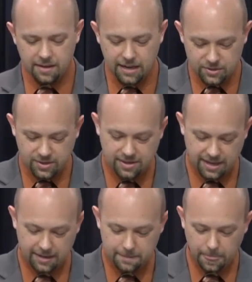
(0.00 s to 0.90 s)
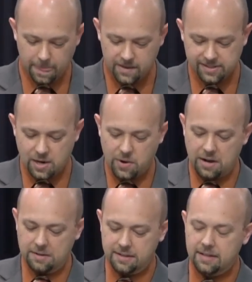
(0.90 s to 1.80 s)
Here's the thing you say,
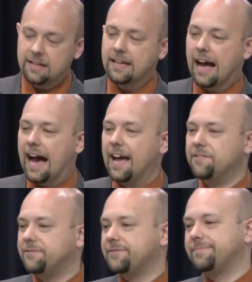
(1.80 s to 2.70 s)
Well, I've